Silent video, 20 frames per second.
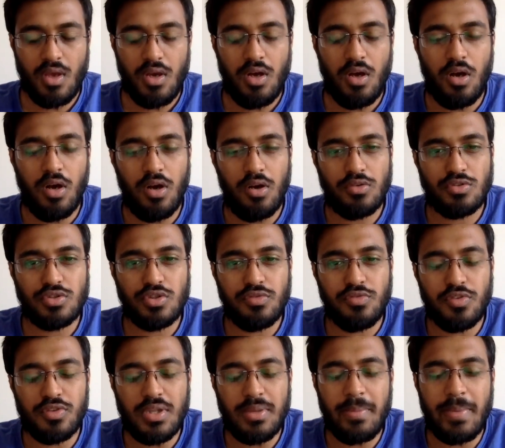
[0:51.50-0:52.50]
So
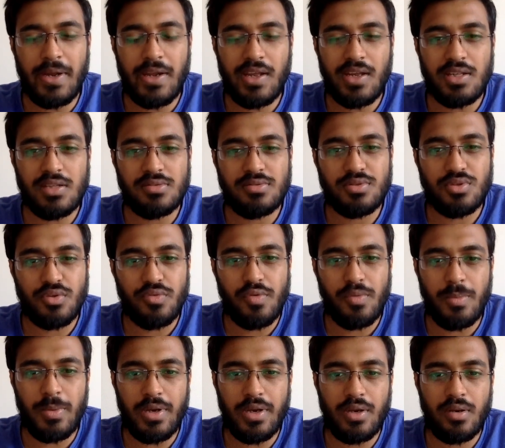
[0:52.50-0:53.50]
for the medicals, you will
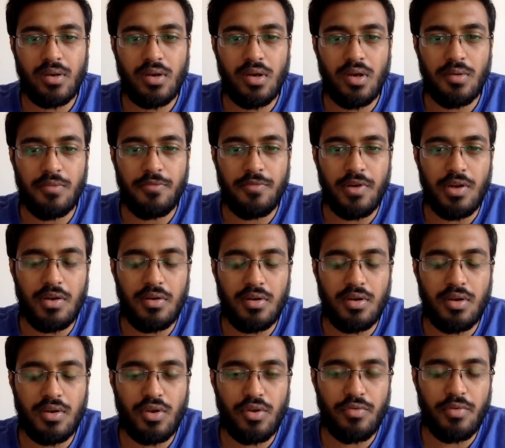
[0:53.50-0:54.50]
be
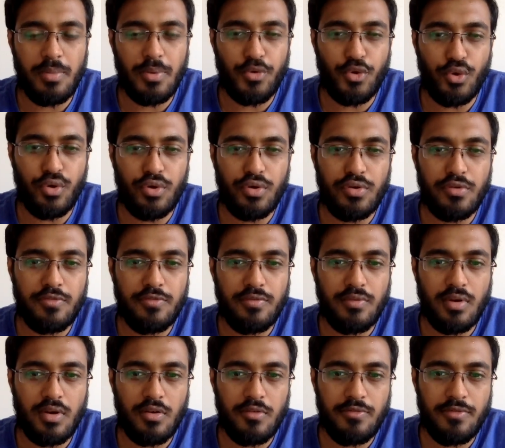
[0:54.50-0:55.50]
told to
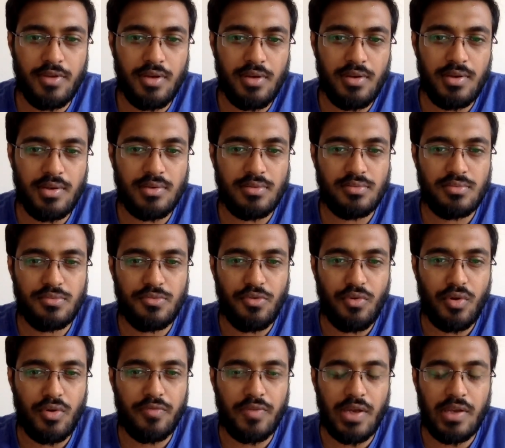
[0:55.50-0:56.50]
fill
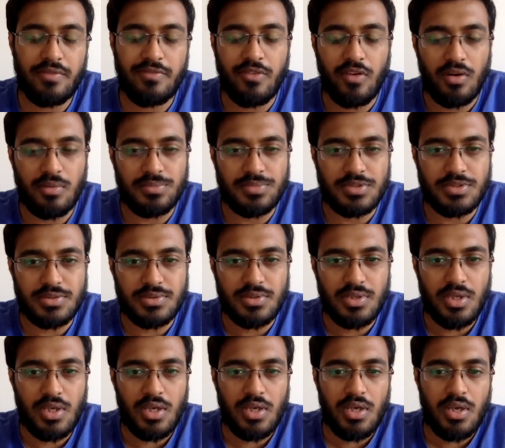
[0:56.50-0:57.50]
4 or 5 forms,
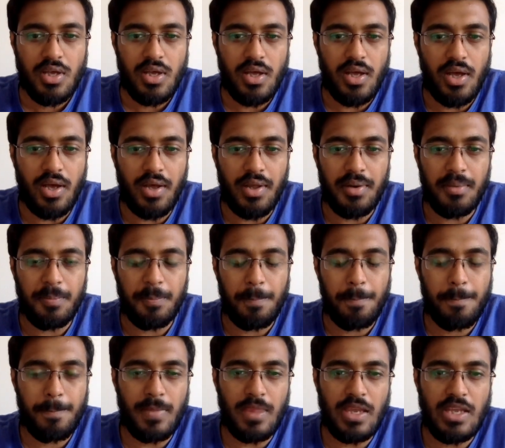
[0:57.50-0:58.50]
and
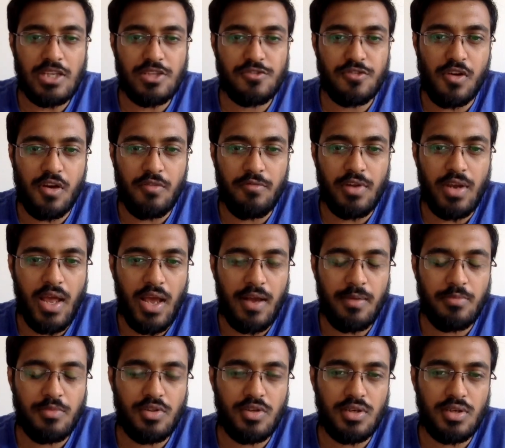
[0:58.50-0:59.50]
each form will
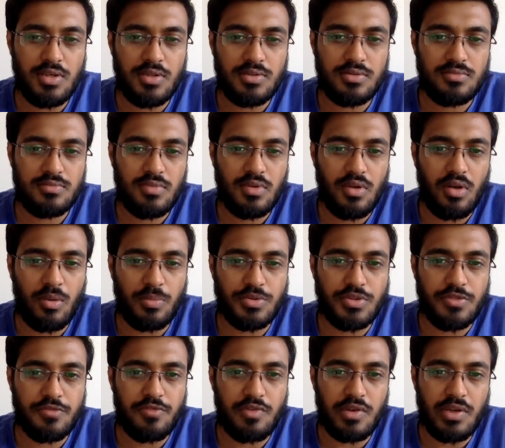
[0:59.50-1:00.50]
have the
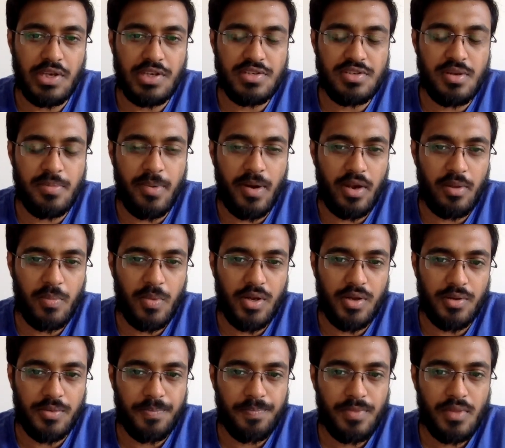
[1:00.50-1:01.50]
option for each
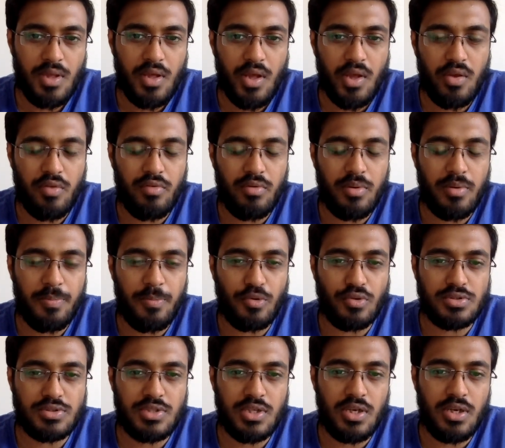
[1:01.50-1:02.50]
department. You
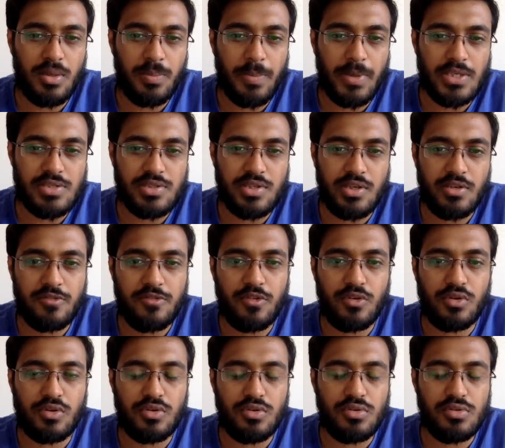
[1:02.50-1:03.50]
will pasted
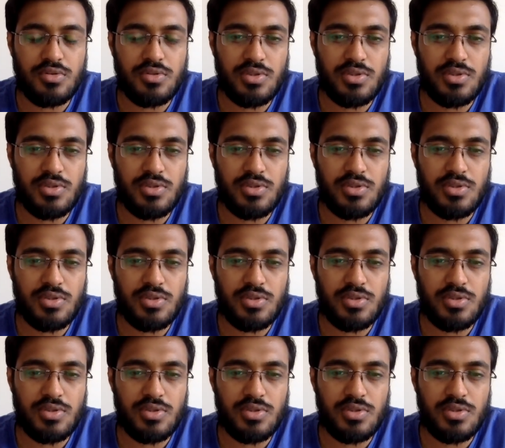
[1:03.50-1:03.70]
photos,